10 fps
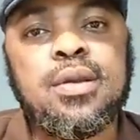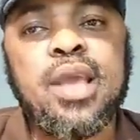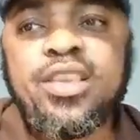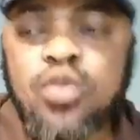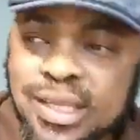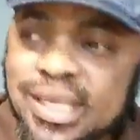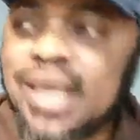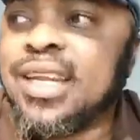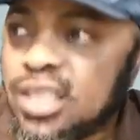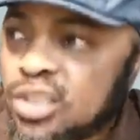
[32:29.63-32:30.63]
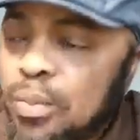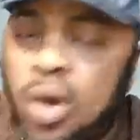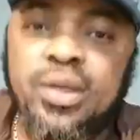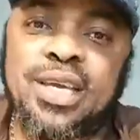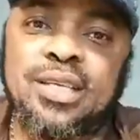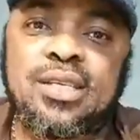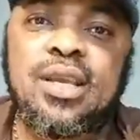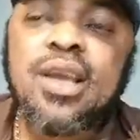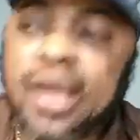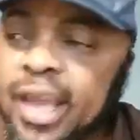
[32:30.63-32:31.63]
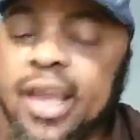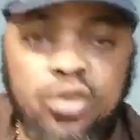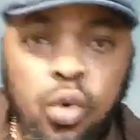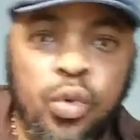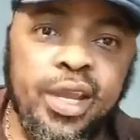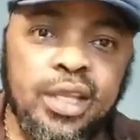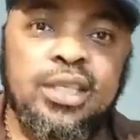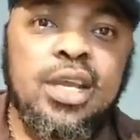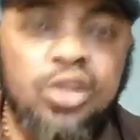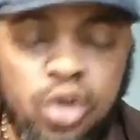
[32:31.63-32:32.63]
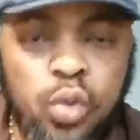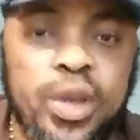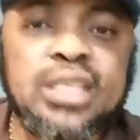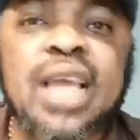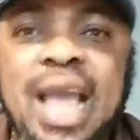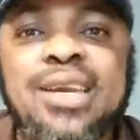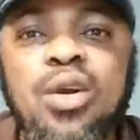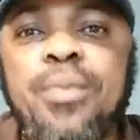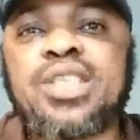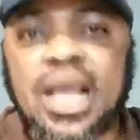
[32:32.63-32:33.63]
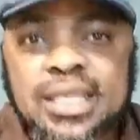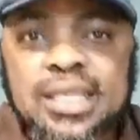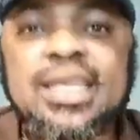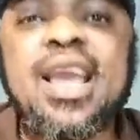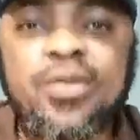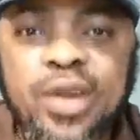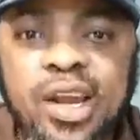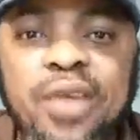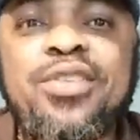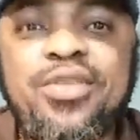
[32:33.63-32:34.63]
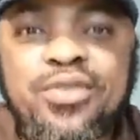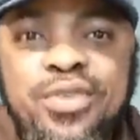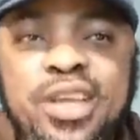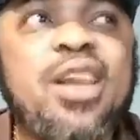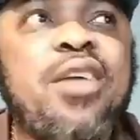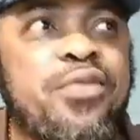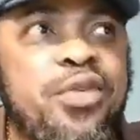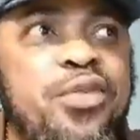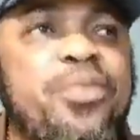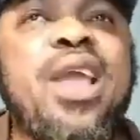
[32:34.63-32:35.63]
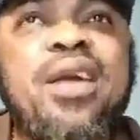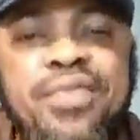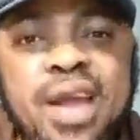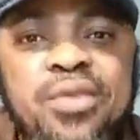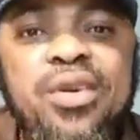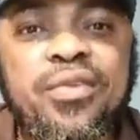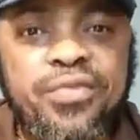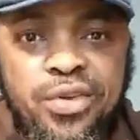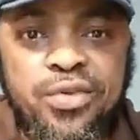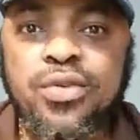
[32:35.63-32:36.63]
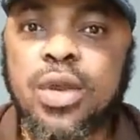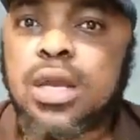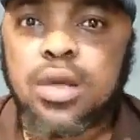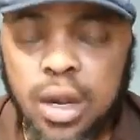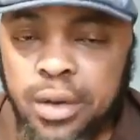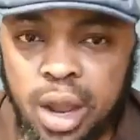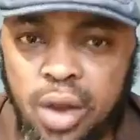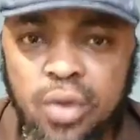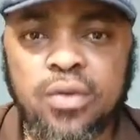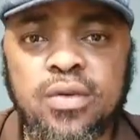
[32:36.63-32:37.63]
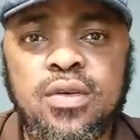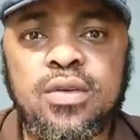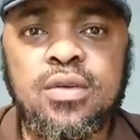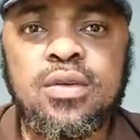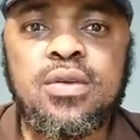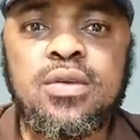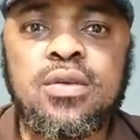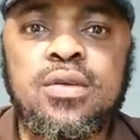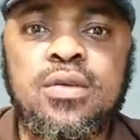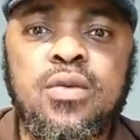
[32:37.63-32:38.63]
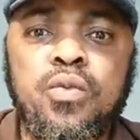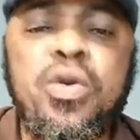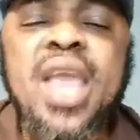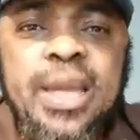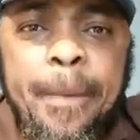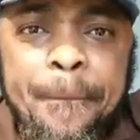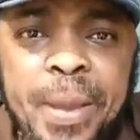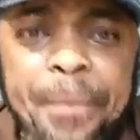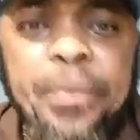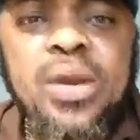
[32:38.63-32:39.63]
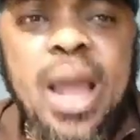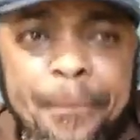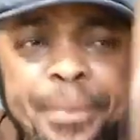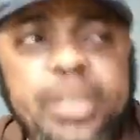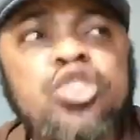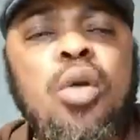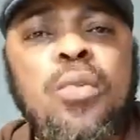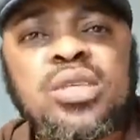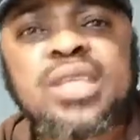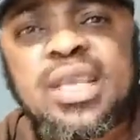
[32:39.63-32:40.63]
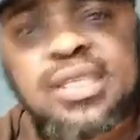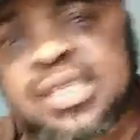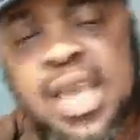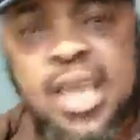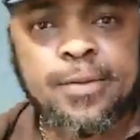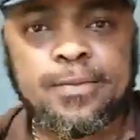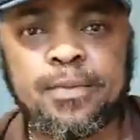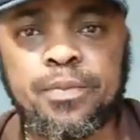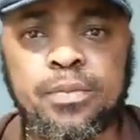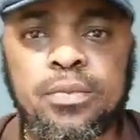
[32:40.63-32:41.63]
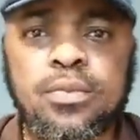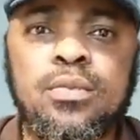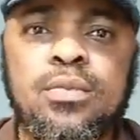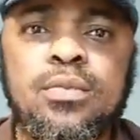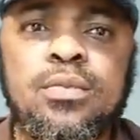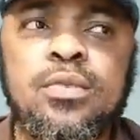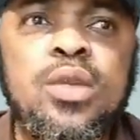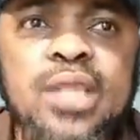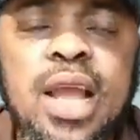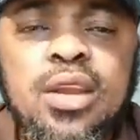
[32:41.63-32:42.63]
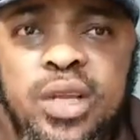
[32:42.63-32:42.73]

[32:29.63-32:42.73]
And you are telling these monkeys, hey, do it, and they'll be shouting, yeah, we love you, Biafra, we love you. No. We are the people that preach common sense here. We tell you